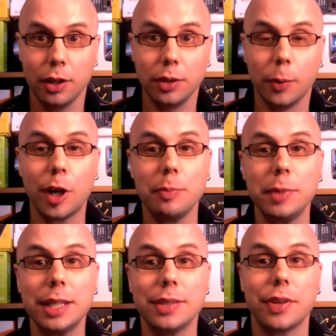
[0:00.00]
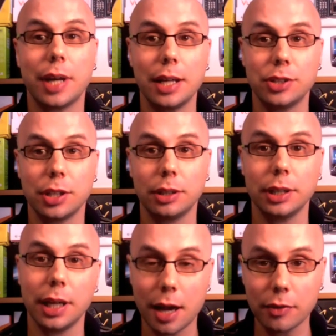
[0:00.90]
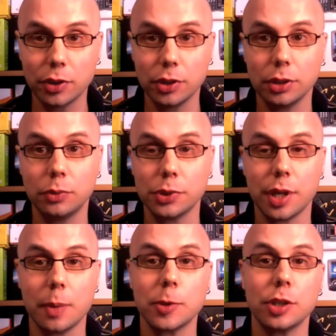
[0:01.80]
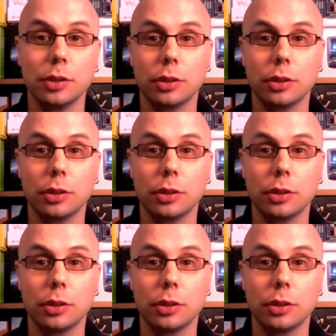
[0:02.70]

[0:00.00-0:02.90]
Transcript: Now, what I mean is that I generally have good reception,